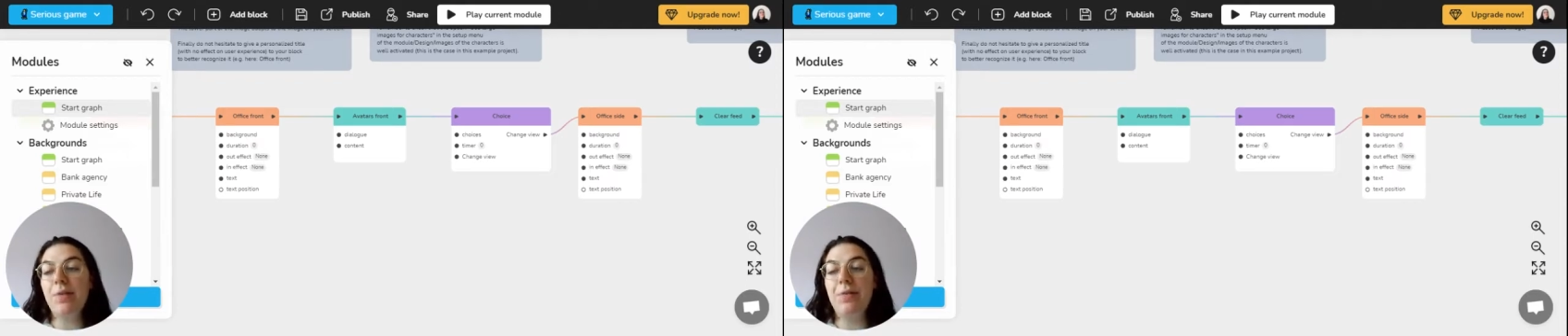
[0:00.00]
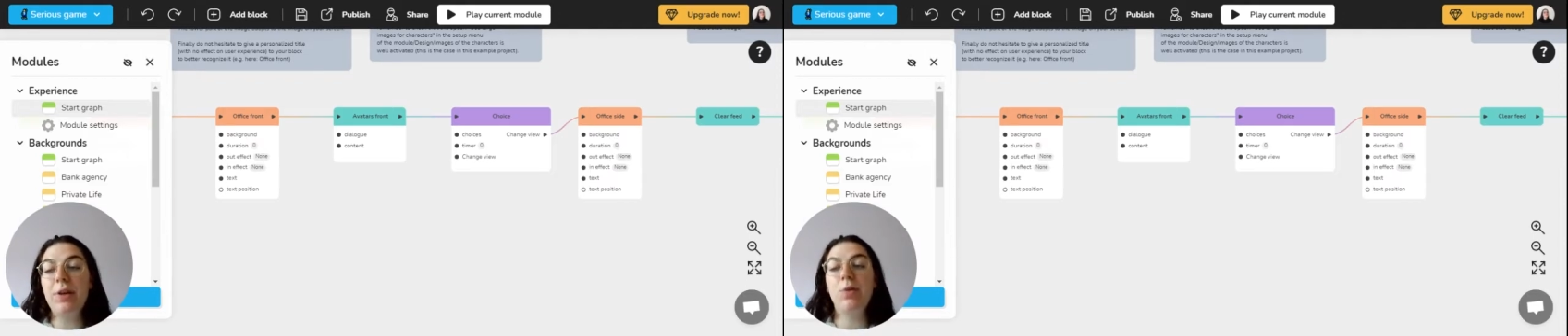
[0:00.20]

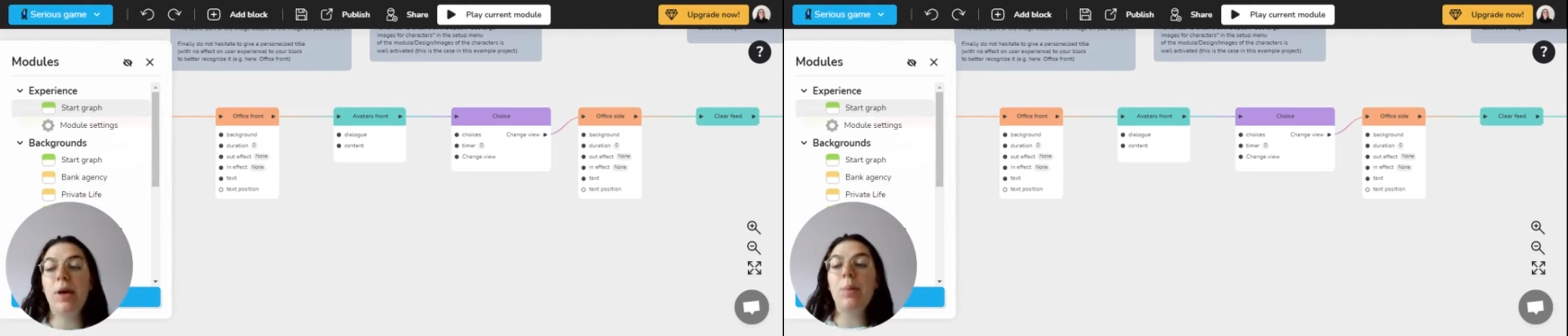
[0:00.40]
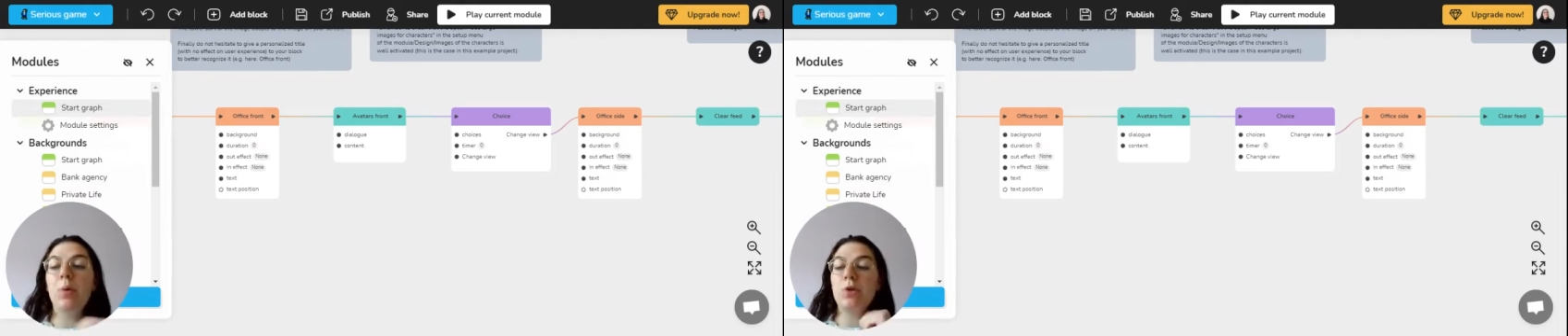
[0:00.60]
a video
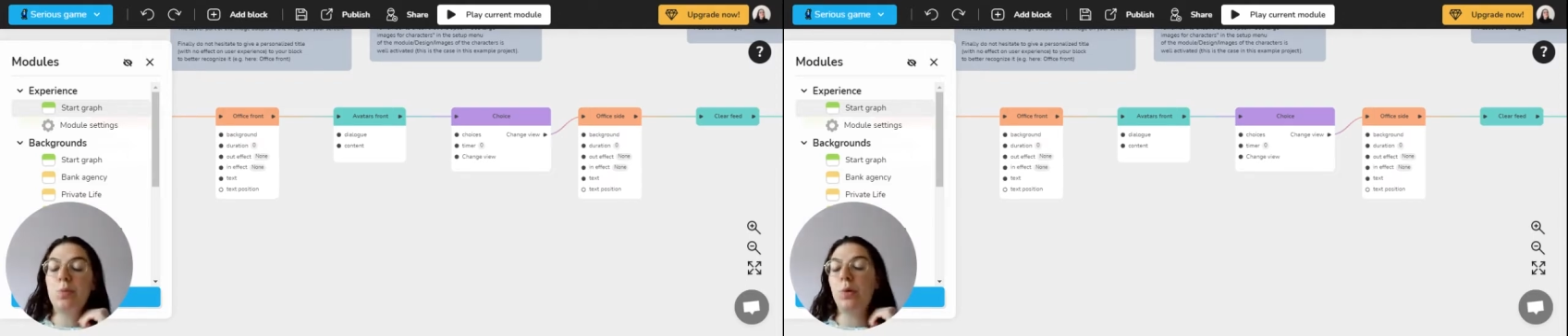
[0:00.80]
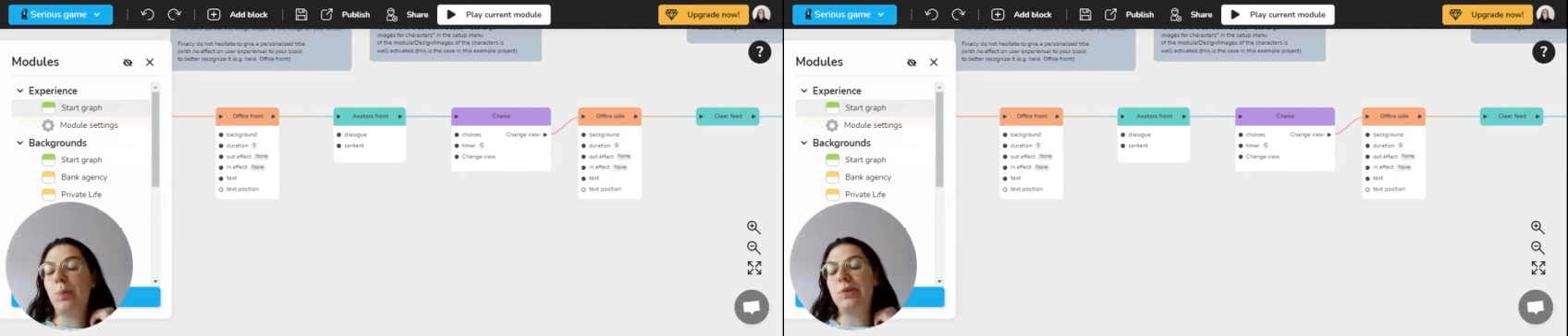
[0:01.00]
game
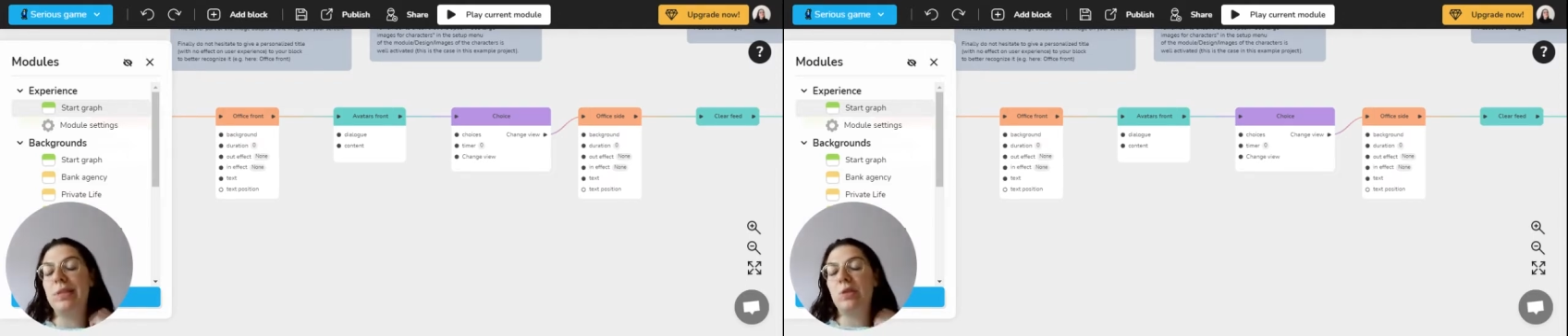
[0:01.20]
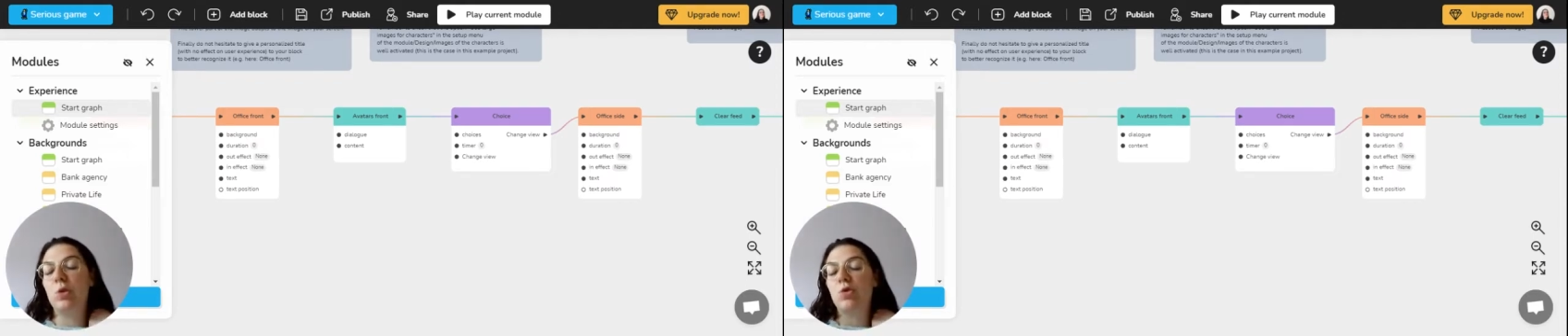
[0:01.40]
whose
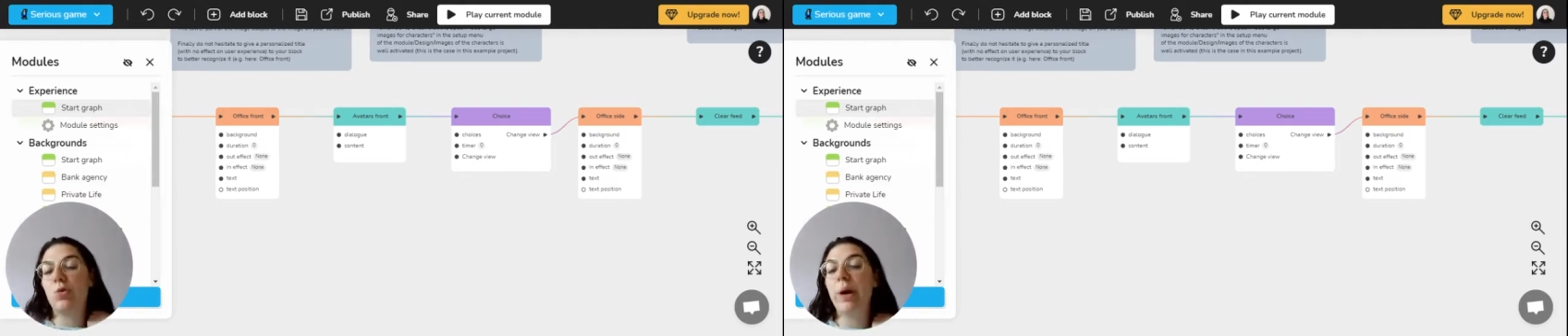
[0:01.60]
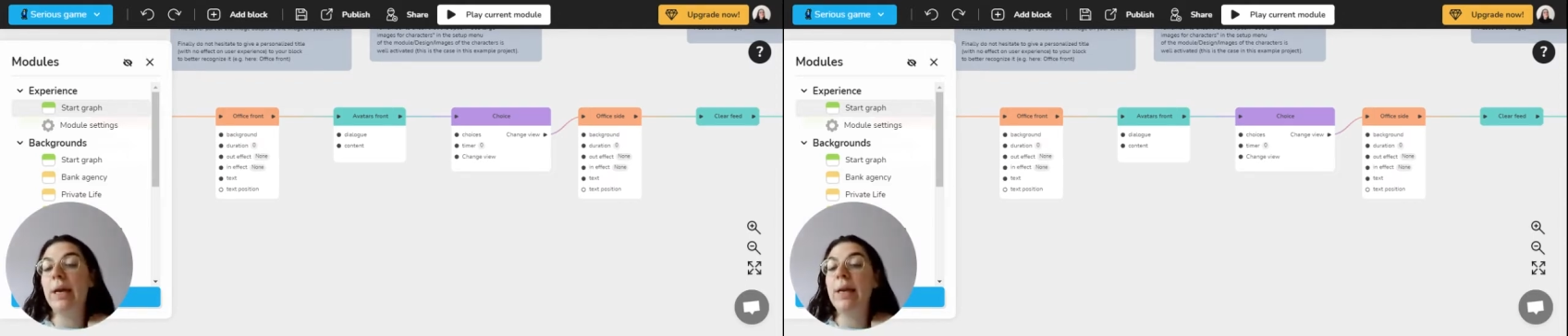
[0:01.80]
purpose is to
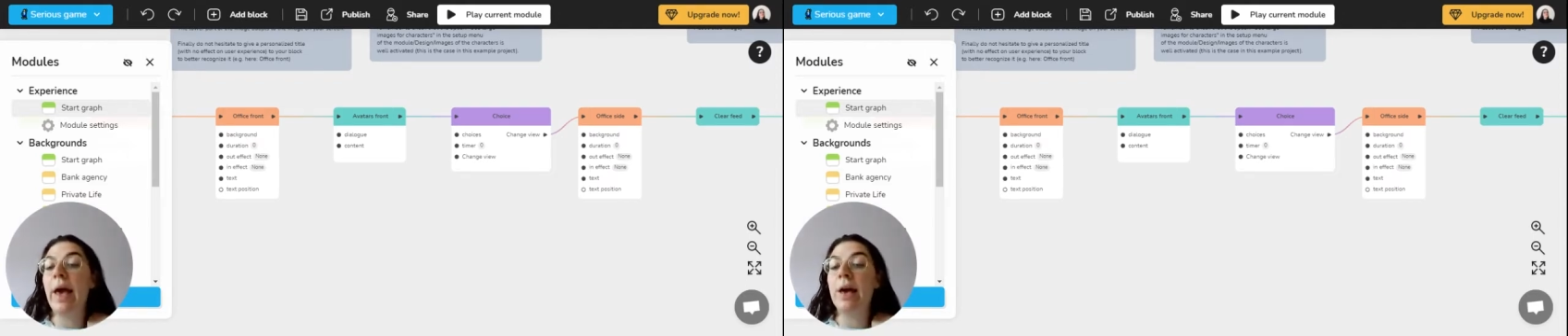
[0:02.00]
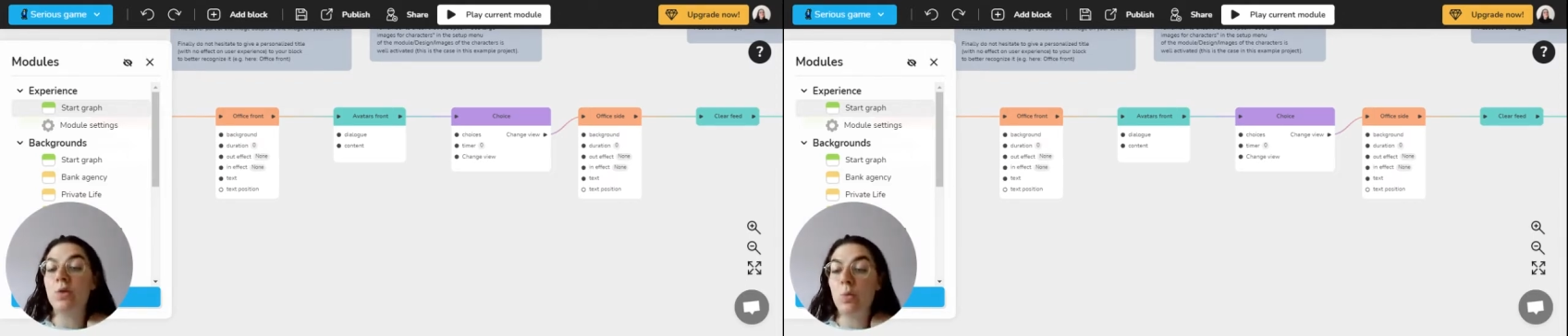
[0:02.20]
train
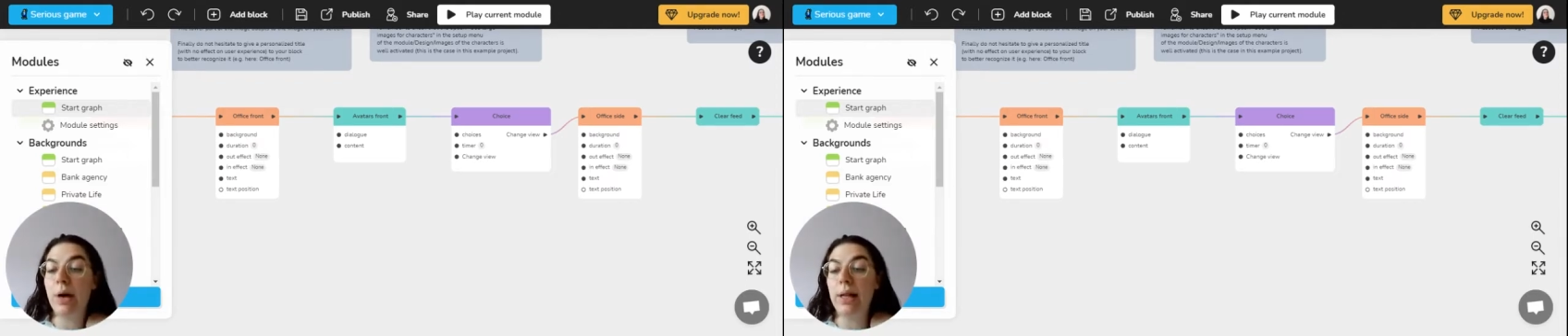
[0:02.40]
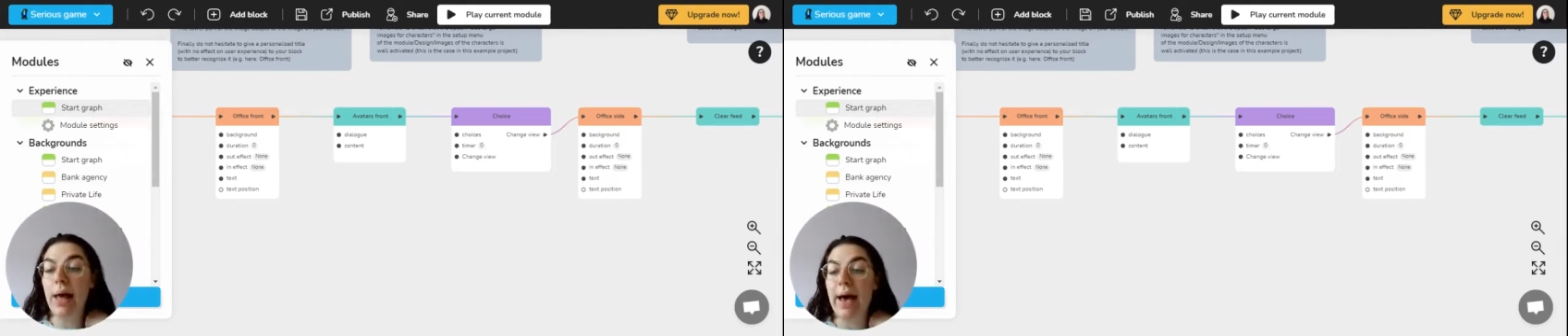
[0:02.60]
as
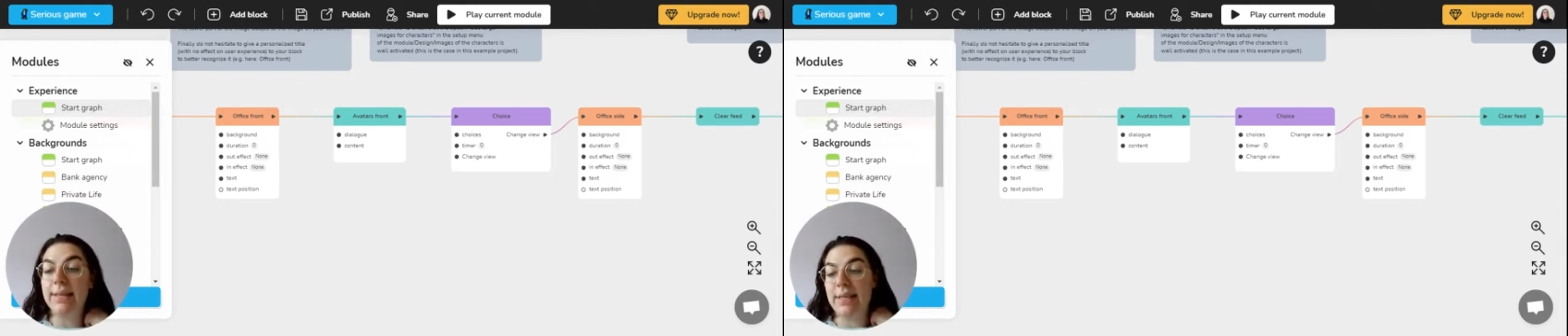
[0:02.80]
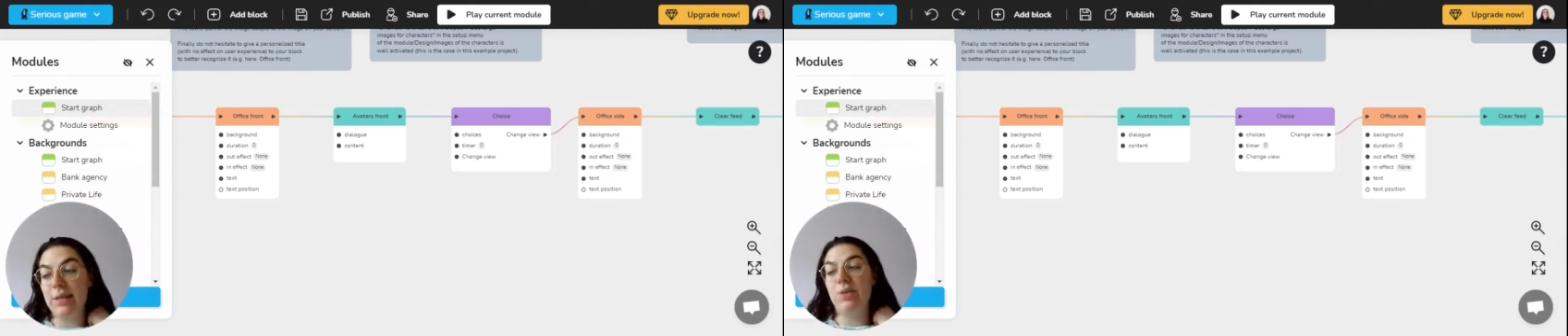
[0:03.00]
well
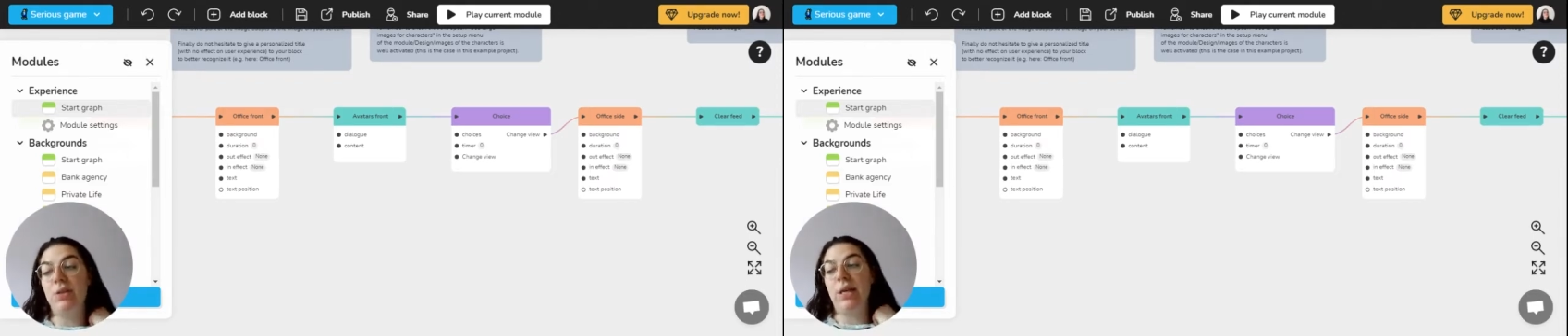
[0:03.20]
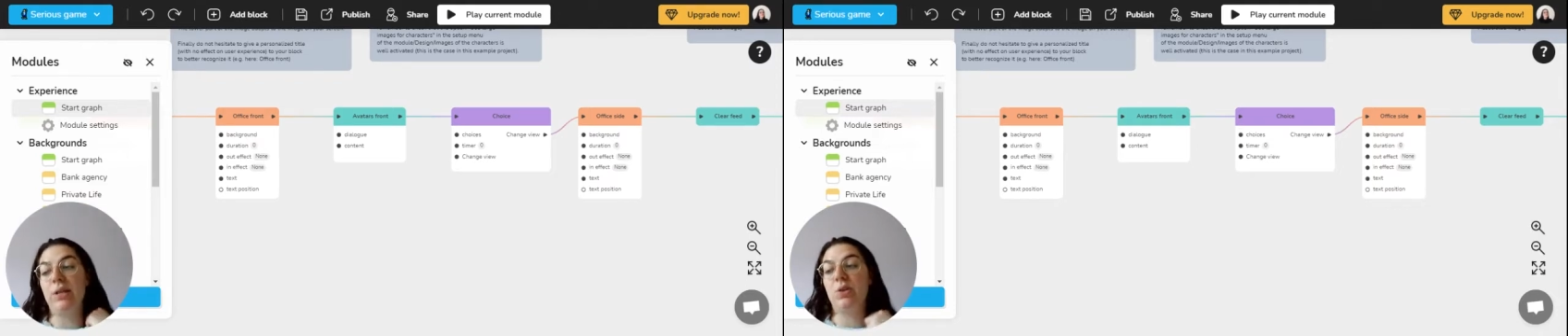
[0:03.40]
as
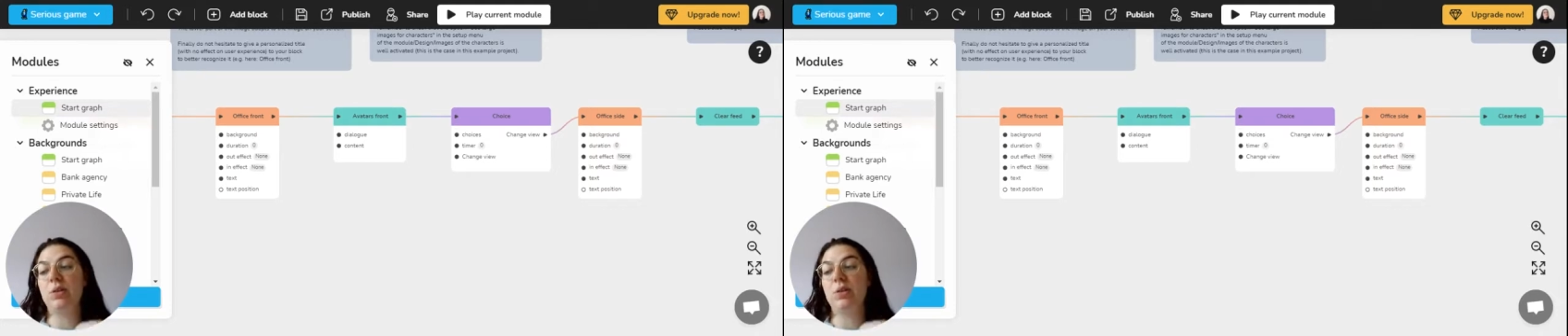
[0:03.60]
entertain.